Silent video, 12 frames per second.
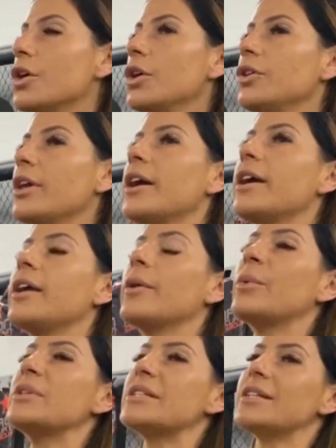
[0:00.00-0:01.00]
yeah it
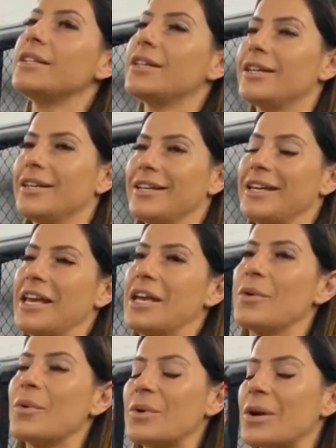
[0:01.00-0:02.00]
was a
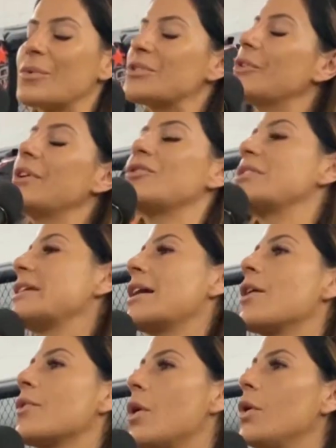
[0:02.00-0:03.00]
it was so interesting
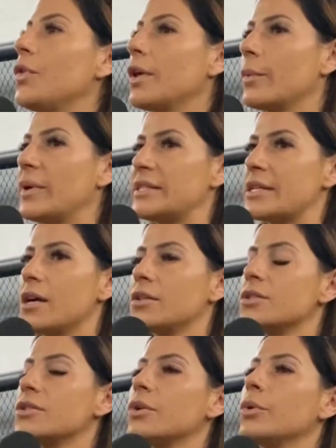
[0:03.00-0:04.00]
how the whole thing went down
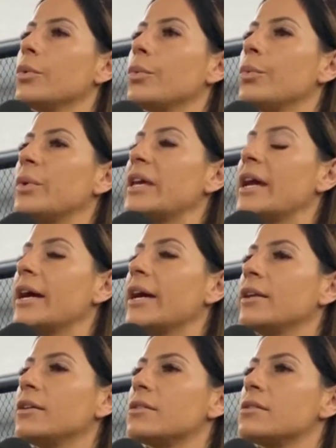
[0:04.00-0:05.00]
so we
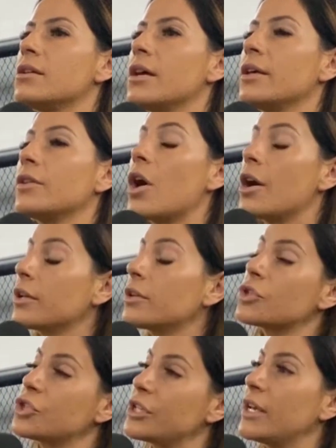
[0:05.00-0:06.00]
had the article
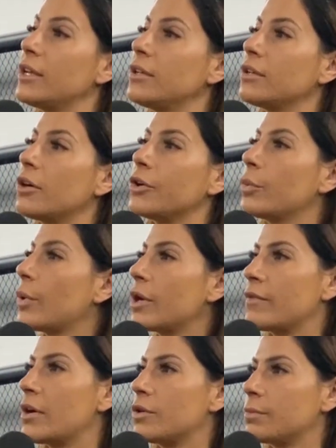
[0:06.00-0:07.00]
shared on one of
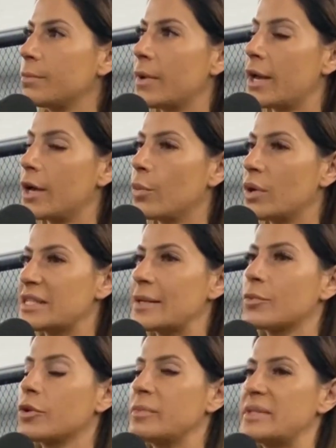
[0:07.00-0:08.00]
our uh, whatsapp
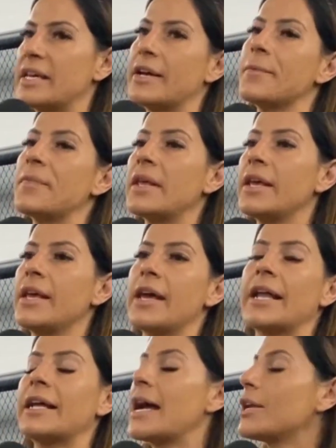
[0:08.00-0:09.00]
groups here
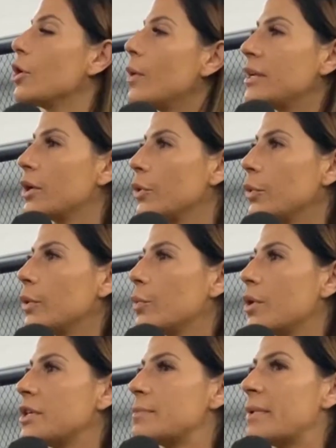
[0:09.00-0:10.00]
I had no idea who it
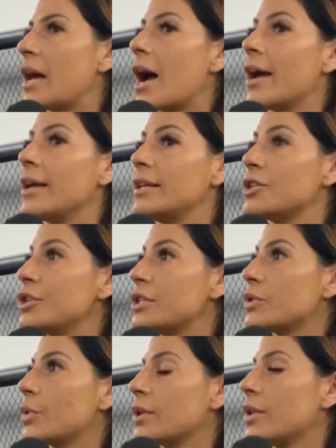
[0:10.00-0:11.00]
was, but I initially
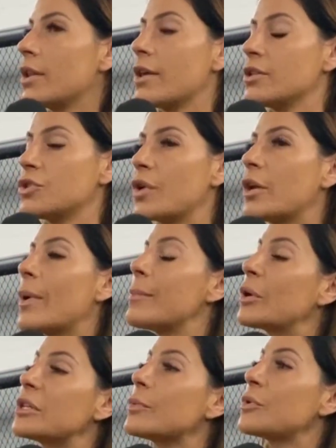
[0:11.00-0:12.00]
saw it straight away
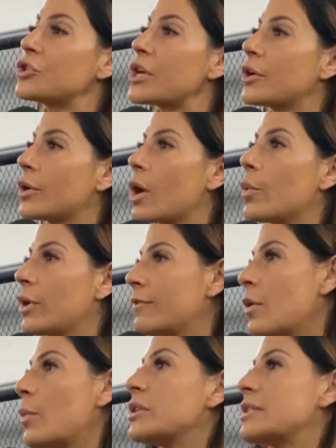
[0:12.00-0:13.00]
because it was shared on one of our
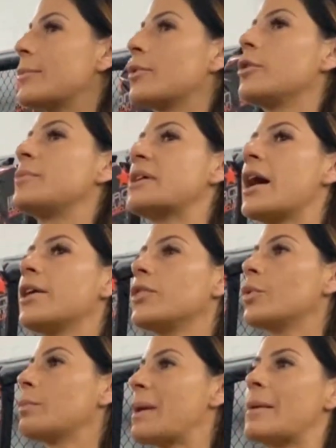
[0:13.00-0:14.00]
WhatsApp groups. I
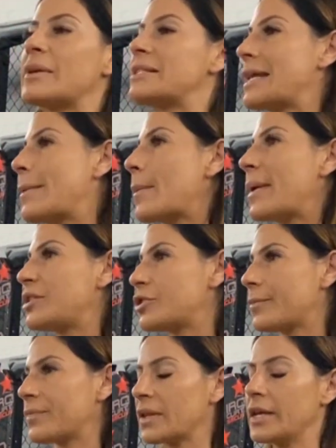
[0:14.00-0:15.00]
thought maybe it's an MMA gym.